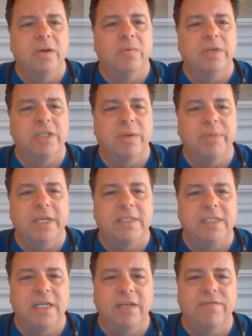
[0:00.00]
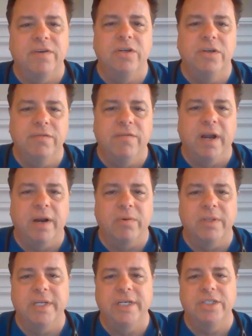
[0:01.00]
which can be a seed for new
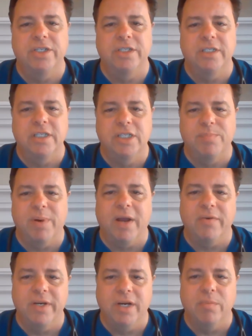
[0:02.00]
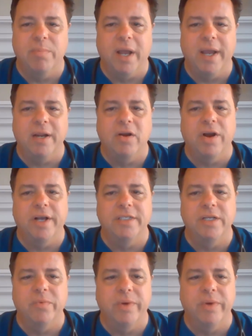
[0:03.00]
viral lesions to sprout nearby, causing